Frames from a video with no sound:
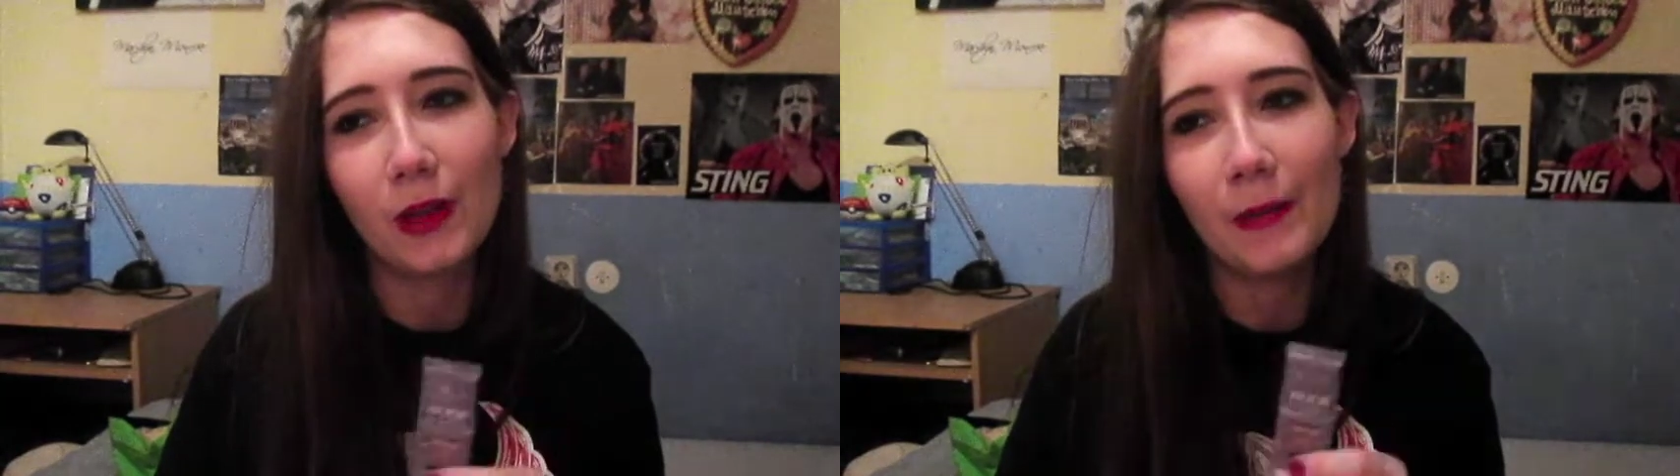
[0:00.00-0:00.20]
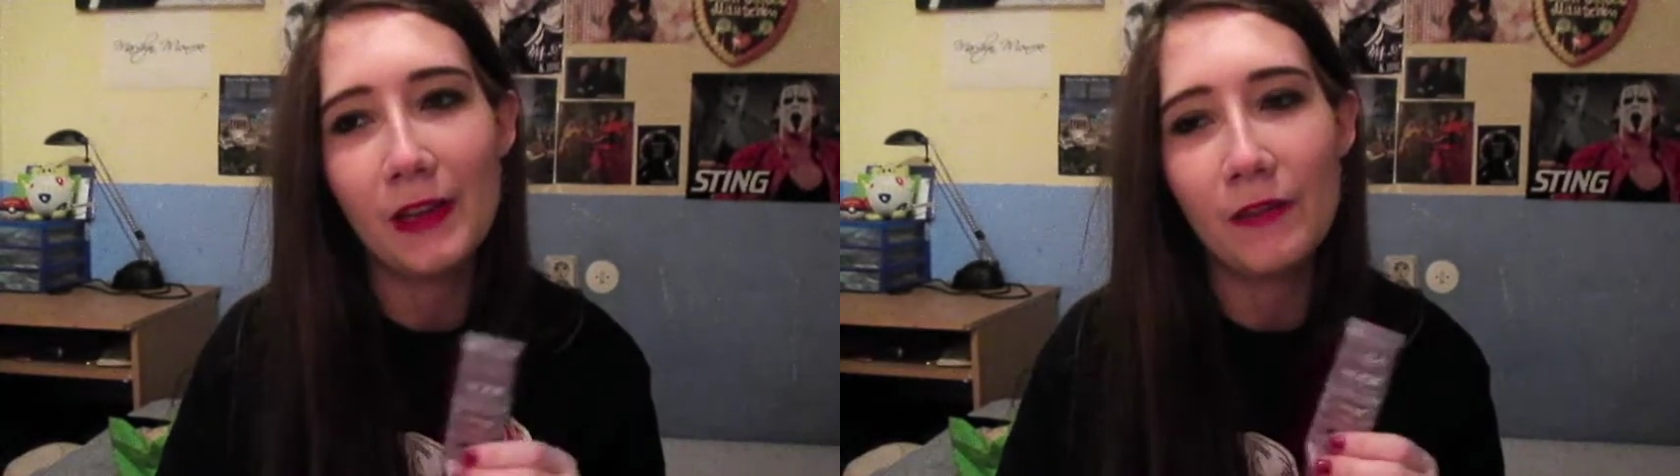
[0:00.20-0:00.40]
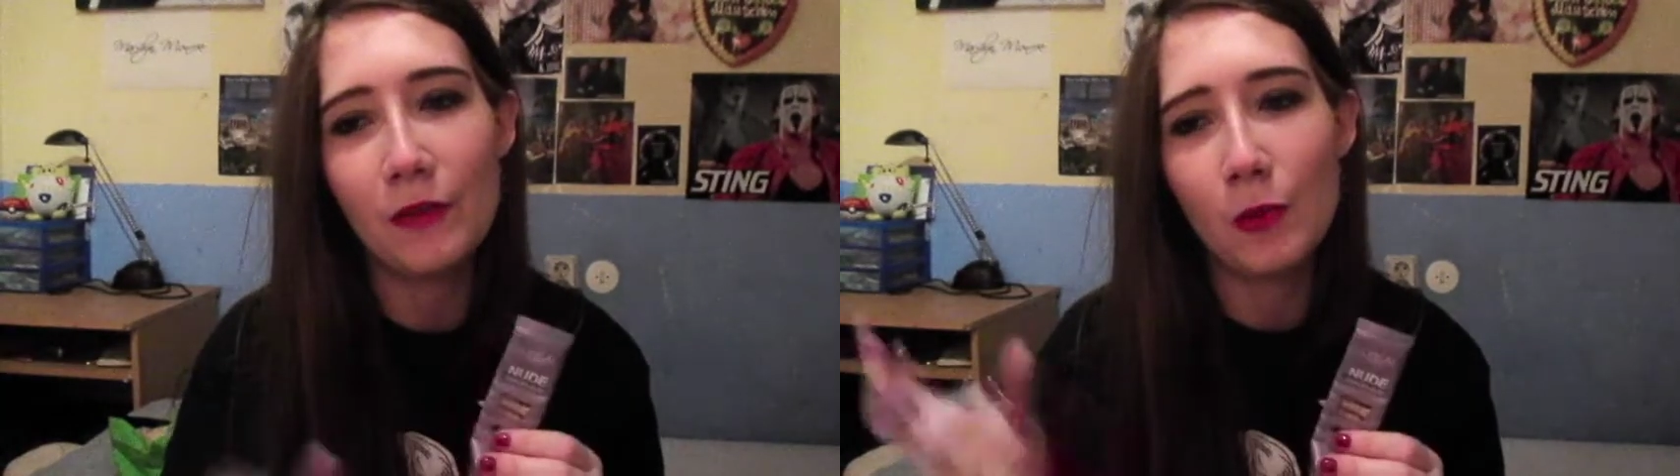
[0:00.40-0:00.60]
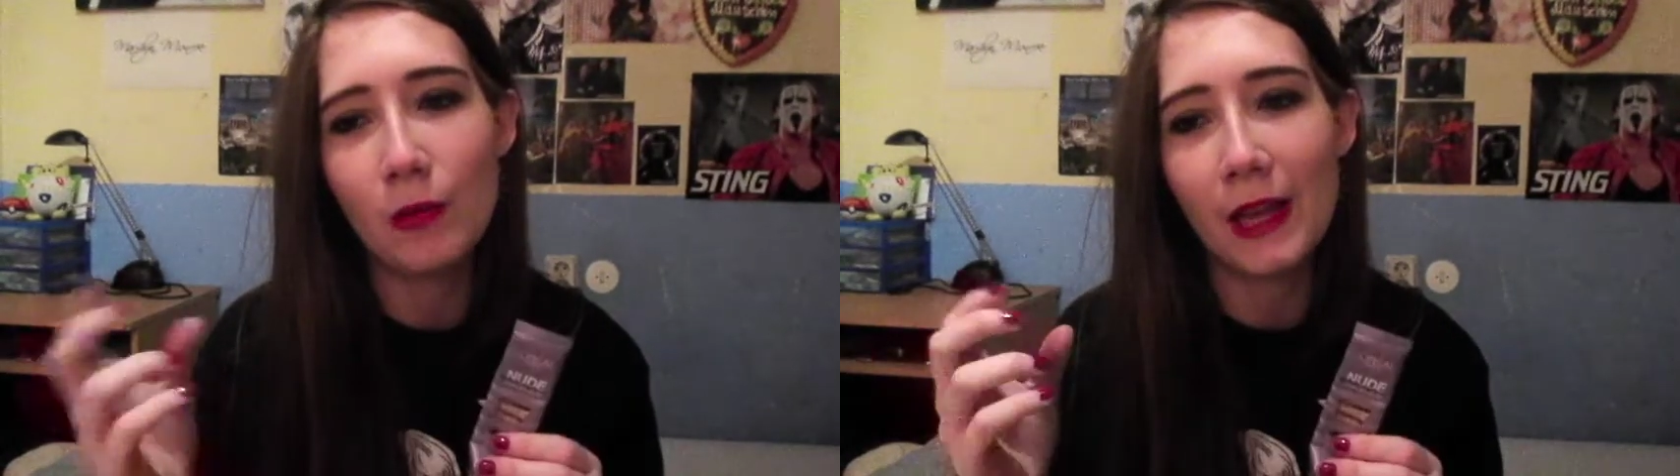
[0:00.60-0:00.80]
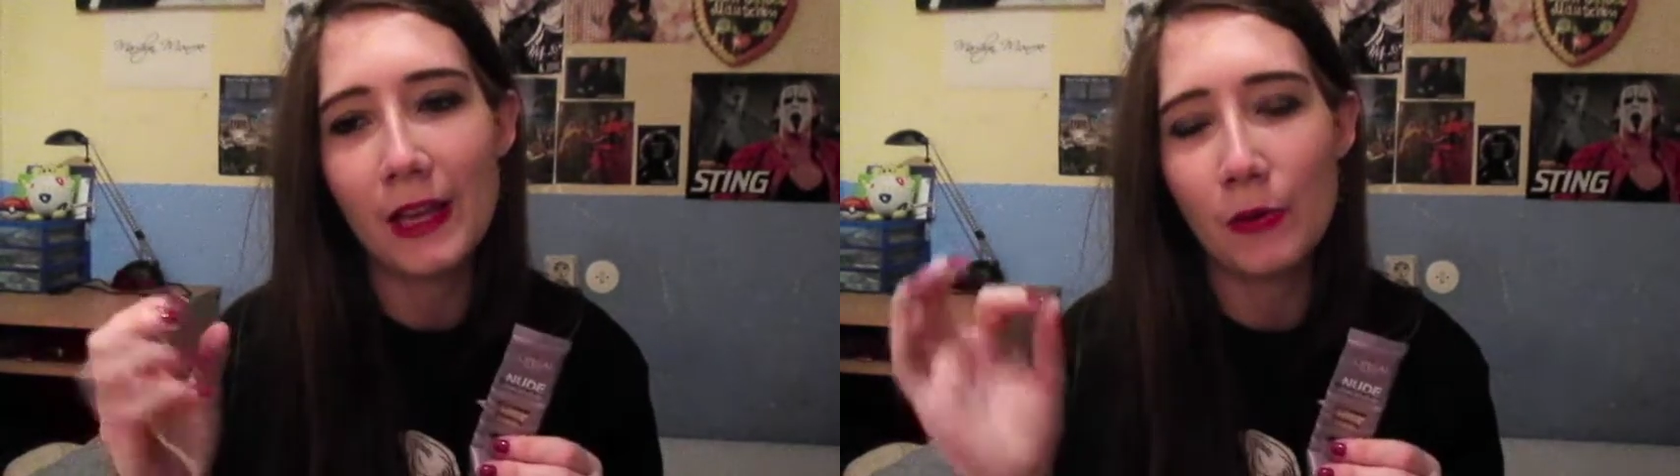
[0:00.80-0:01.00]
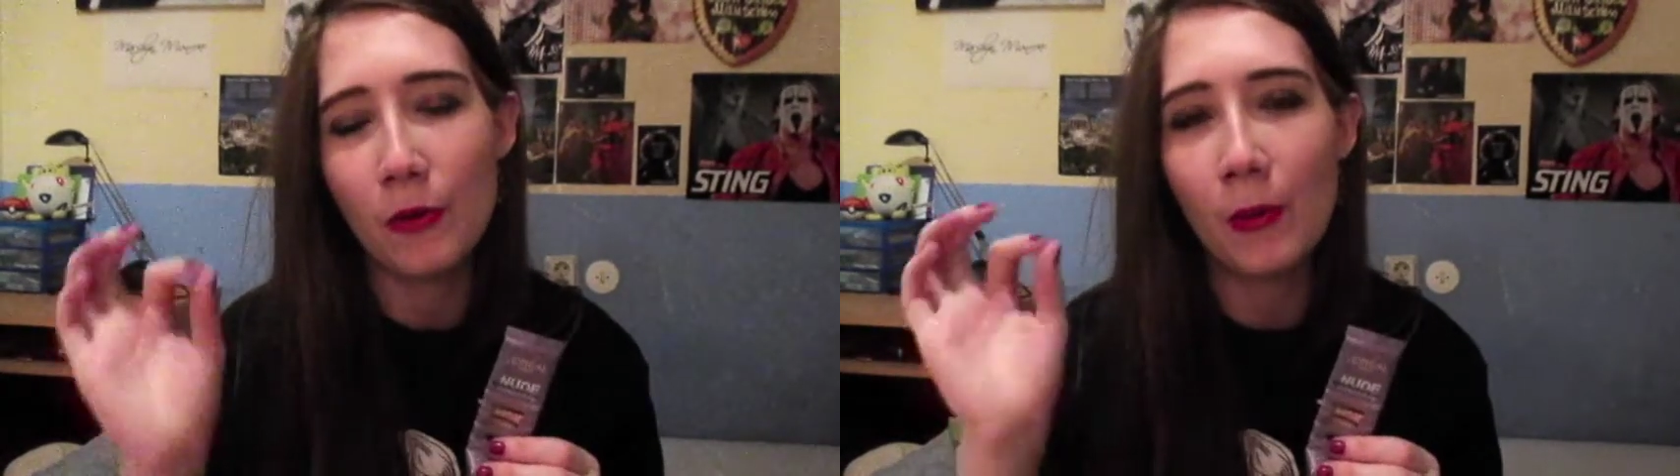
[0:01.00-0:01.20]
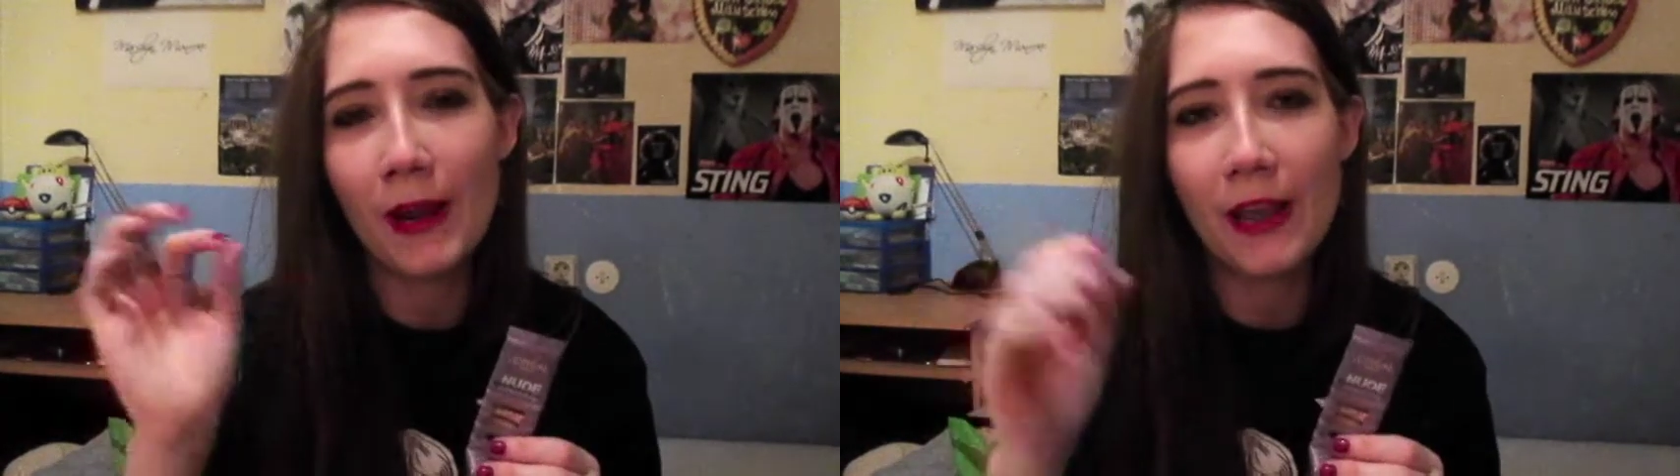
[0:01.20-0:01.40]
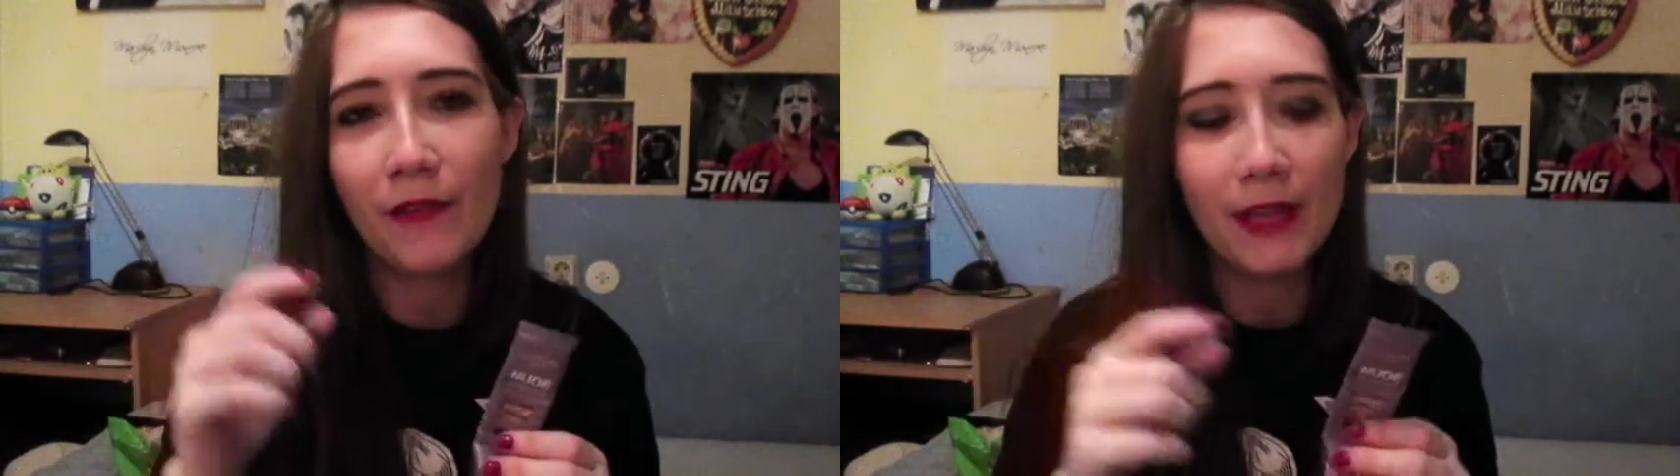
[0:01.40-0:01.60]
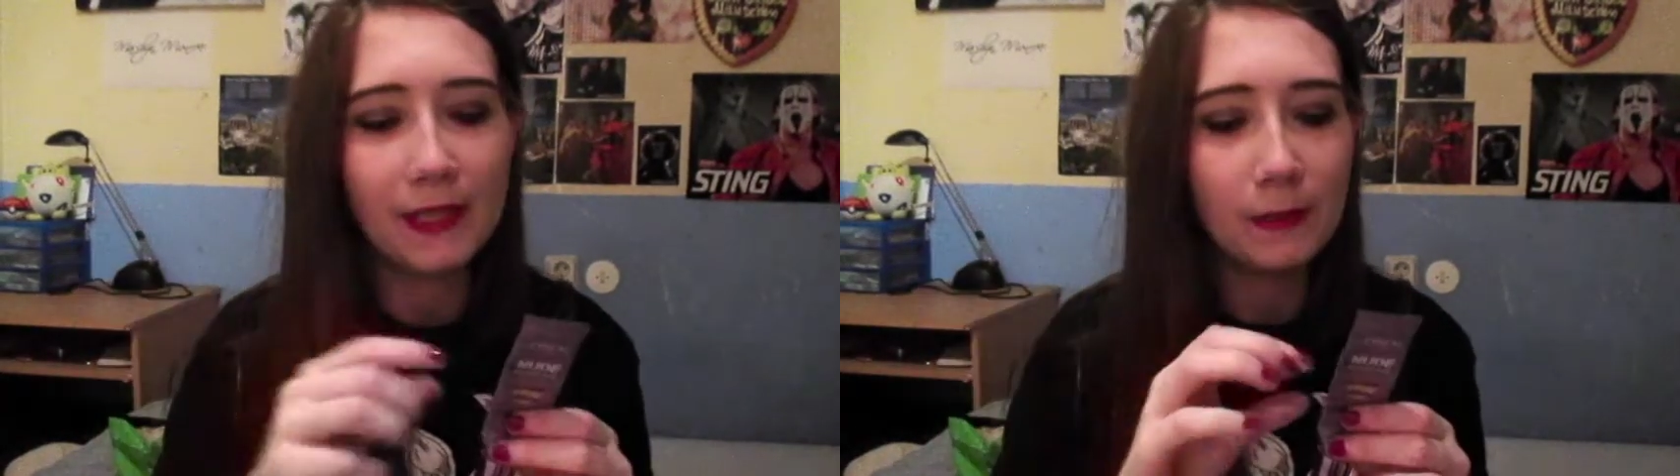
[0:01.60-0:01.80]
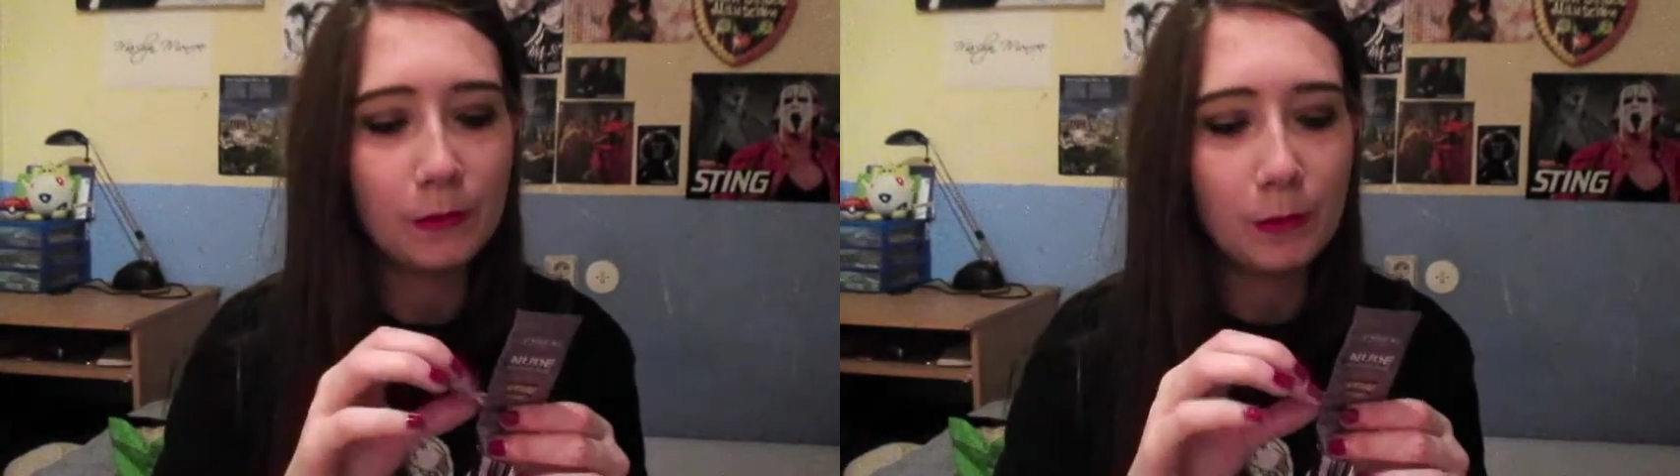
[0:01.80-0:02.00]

I mean, if you apply it, you already have that